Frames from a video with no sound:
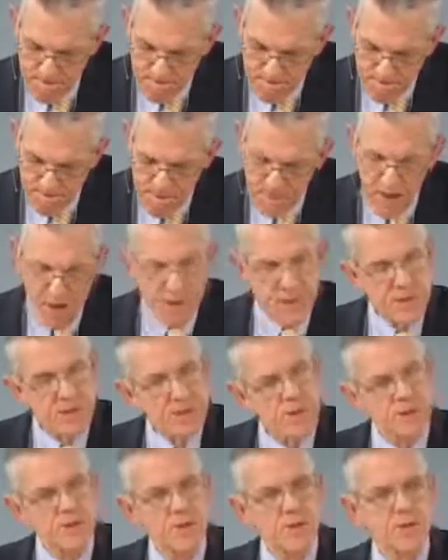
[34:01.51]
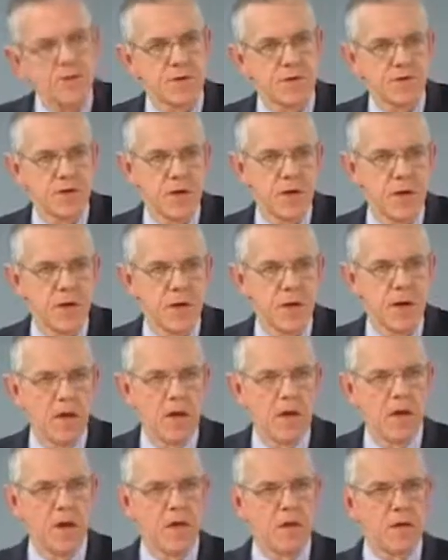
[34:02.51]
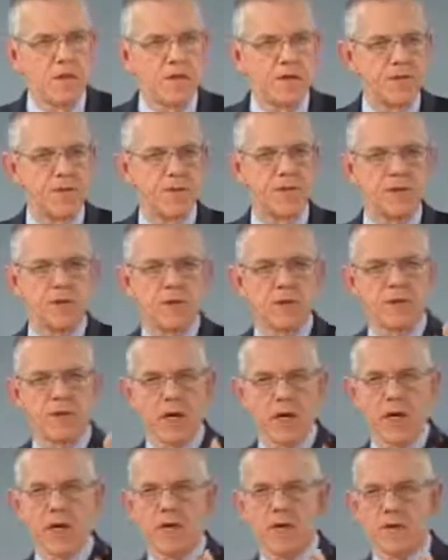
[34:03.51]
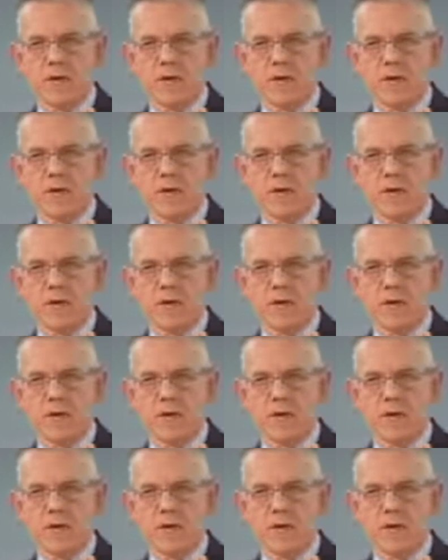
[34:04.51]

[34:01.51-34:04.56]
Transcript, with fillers: Now, isn't this interesting? The digital data